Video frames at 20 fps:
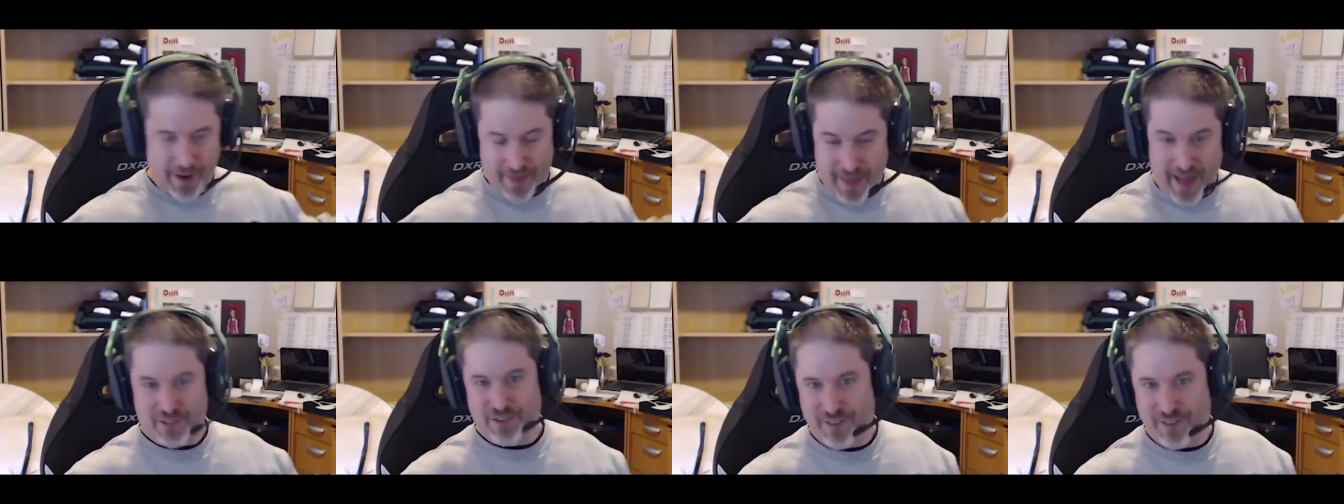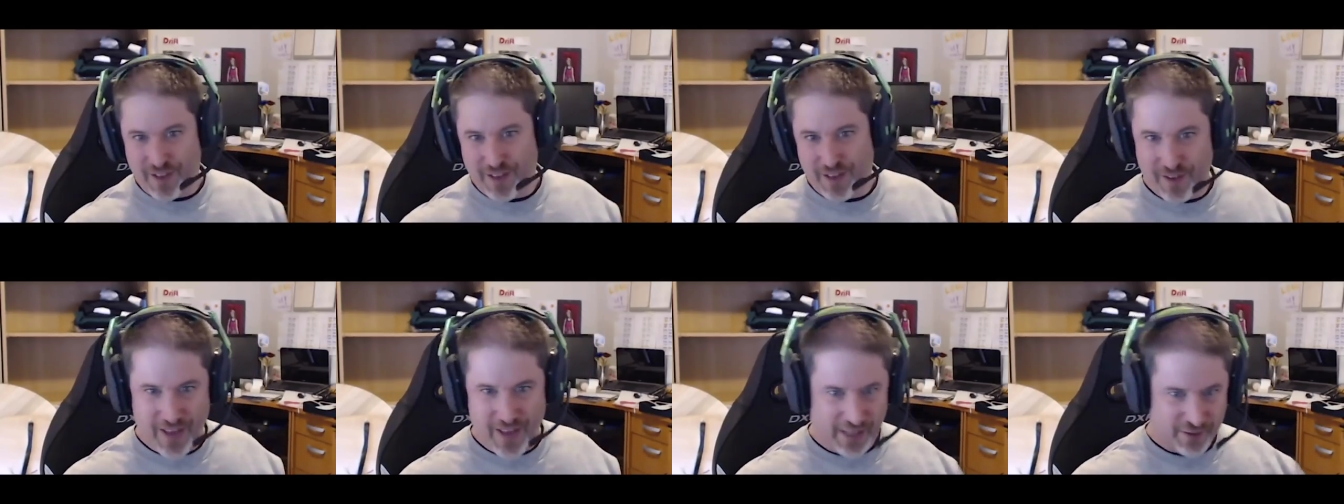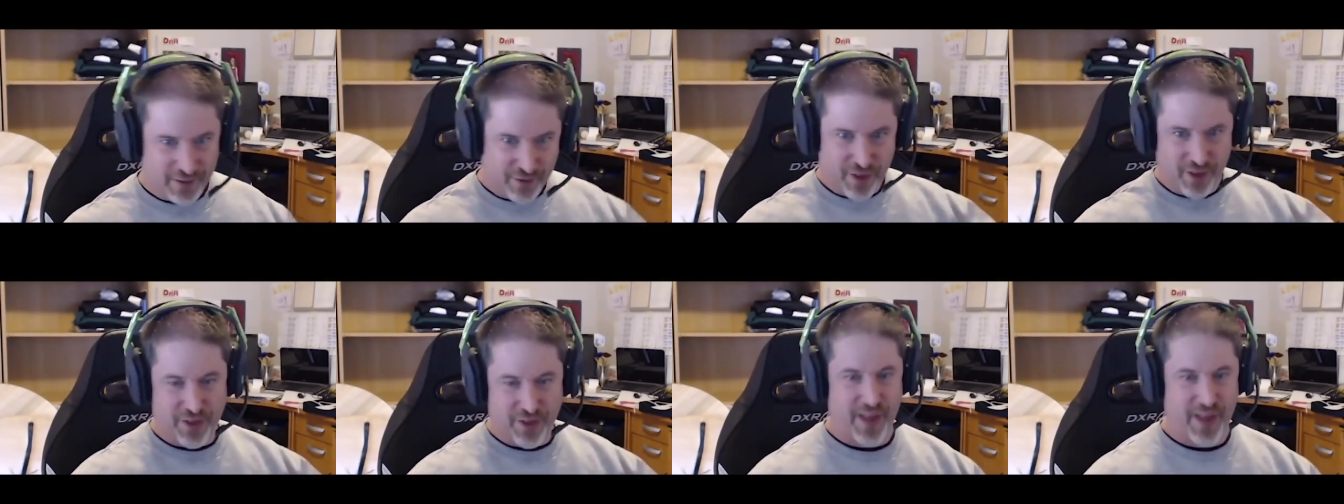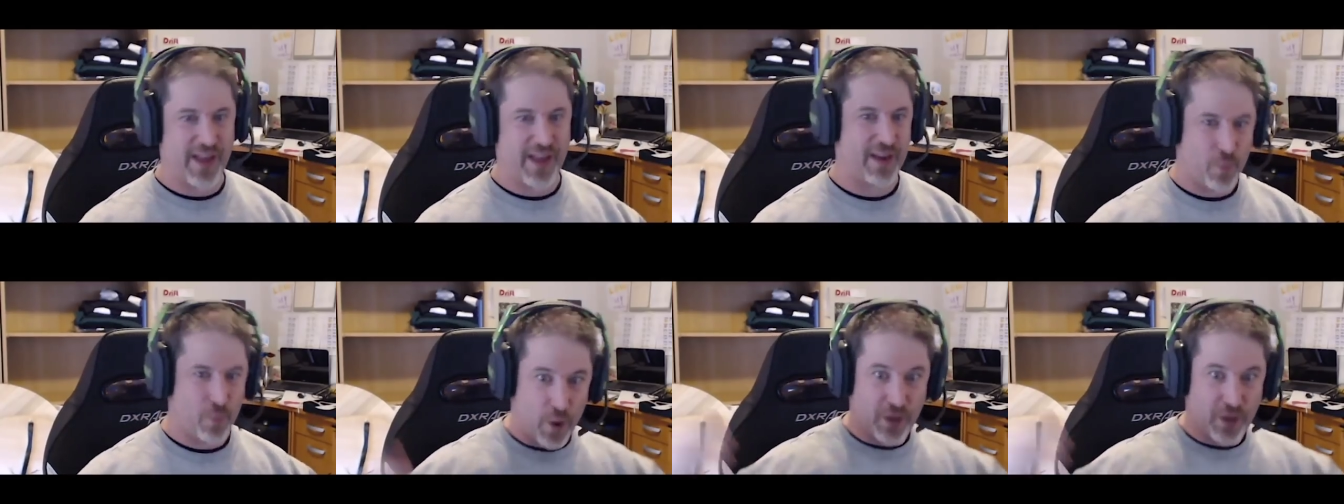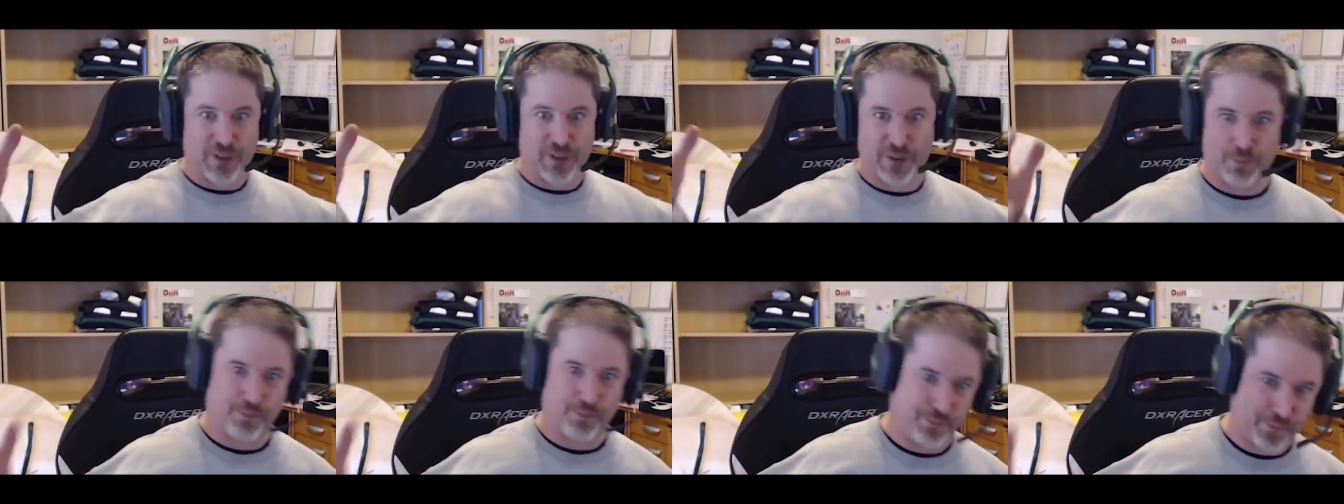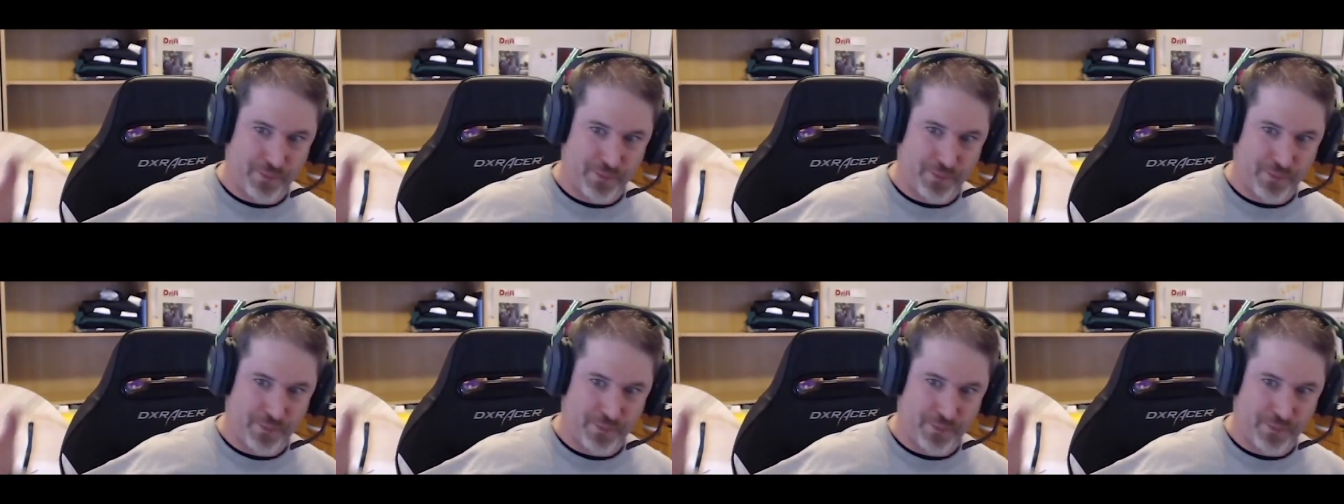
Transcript: And that's the that's the thing. And once